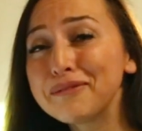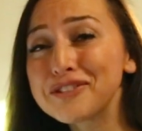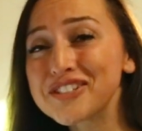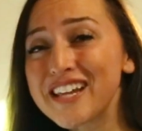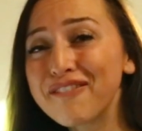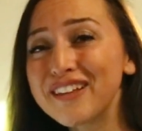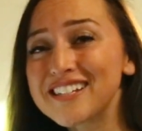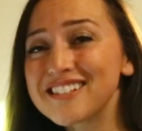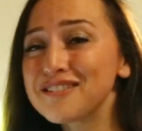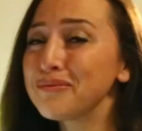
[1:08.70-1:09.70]
we'll just have
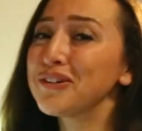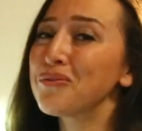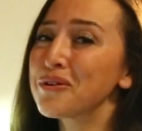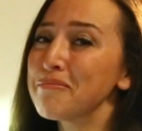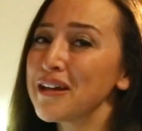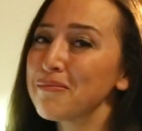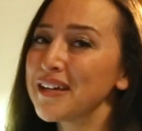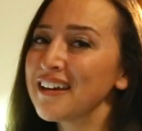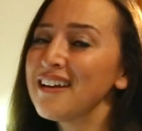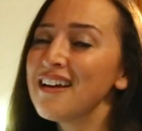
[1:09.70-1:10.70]
less this week, or maybe